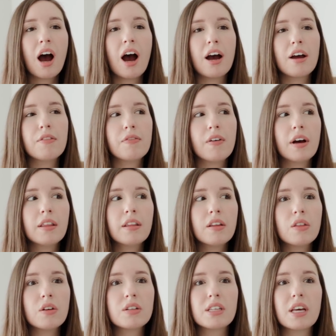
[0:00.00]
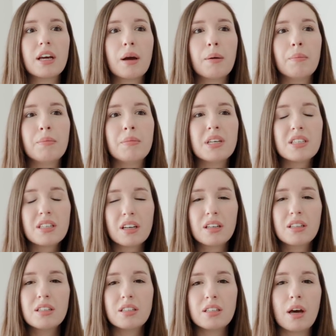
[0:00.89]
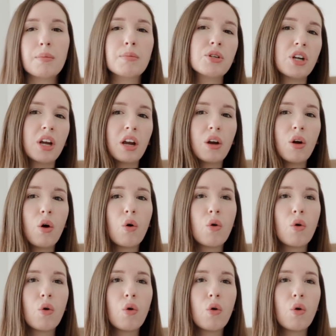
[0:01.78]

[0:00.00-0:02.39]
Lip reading: I find that there's like a misconception